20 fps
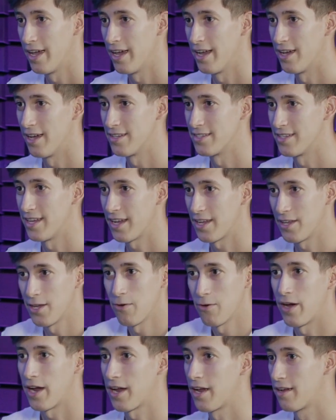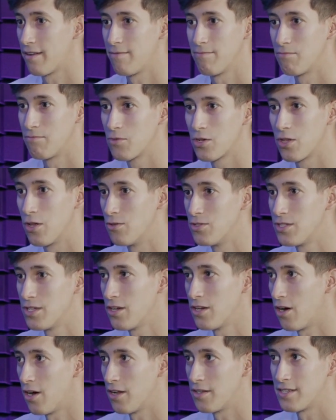and I was like, yo, I'm
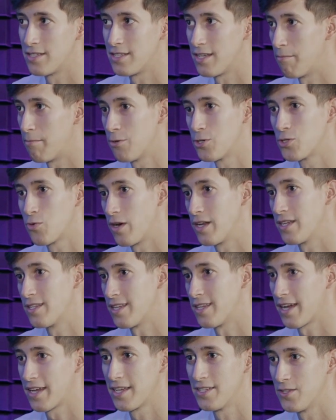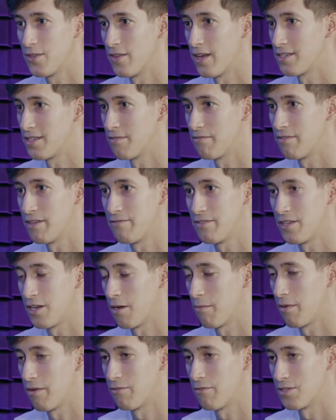closing on December 22nd,
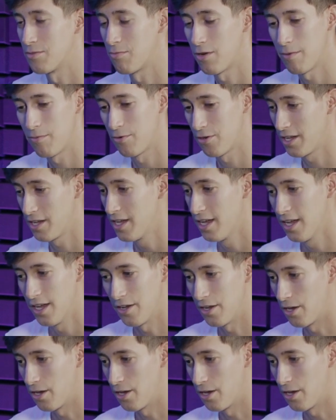2015 on my first property.